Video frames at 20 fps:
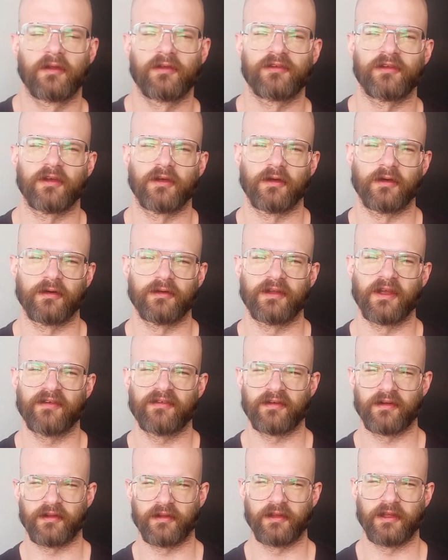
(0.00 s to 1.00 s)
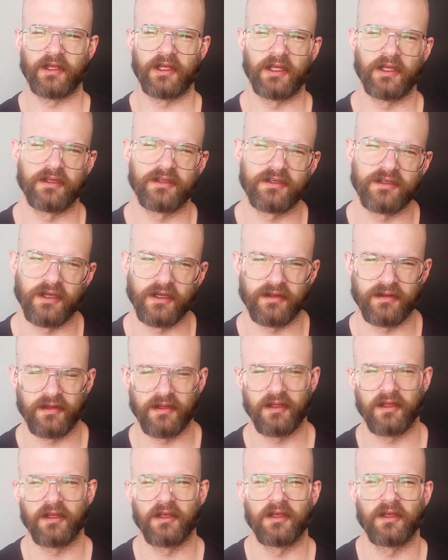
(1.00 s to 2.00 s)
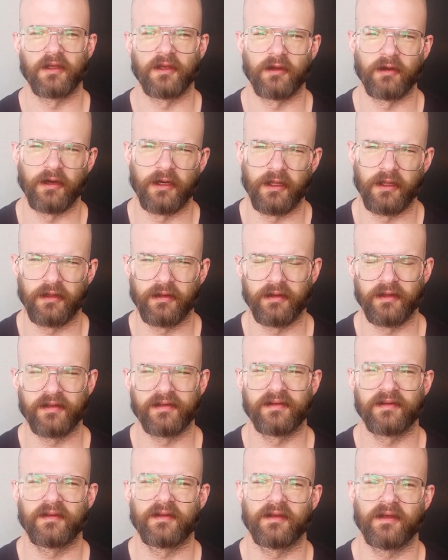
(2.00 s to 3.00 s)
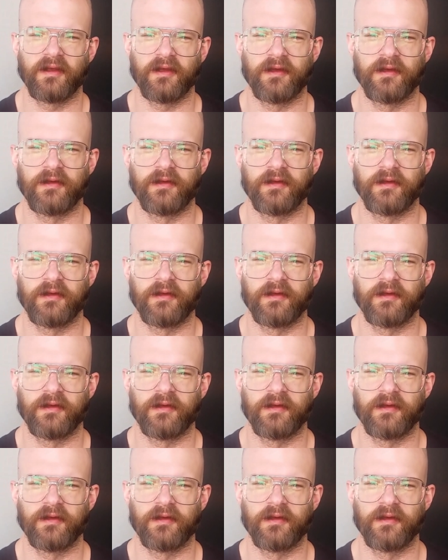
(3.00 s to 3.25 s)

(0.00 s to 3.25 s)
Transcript: So definitely check the ingredient list.